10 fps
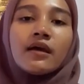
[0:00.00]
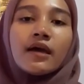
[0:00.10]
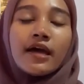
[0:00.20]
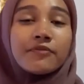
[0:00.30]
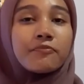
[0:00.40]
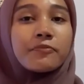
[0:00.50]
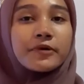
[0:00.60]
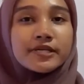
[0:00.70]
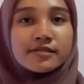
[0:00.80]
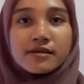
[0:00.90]
At
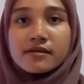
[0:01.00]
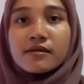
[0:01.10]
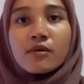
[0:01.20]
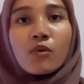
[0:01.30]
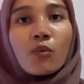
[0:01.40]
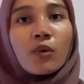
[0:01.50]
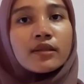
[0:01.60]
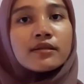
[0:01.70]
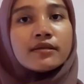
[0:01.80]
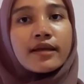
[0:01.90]
present, what
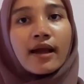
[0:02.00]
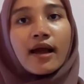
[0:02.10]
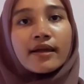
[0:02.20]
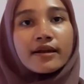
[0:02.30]
the DKI